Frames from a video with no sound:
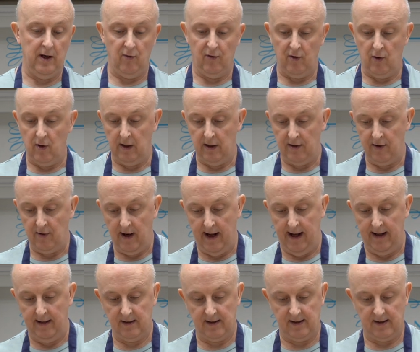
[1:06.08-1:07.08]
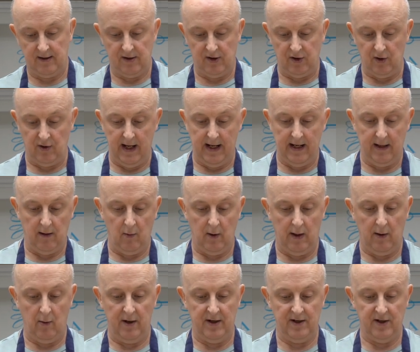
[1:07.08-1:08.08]
oil on your hands. So then what
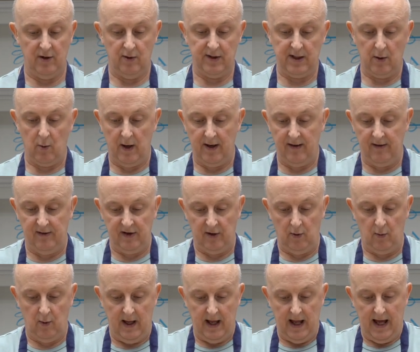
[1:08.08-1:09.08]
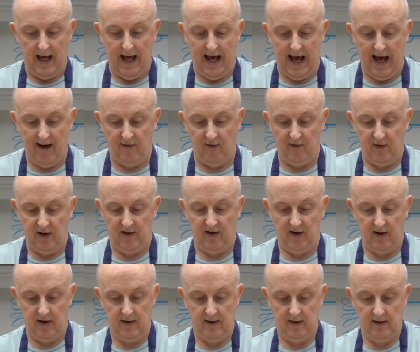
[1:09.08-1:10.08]
I want to do is I want to do half of it,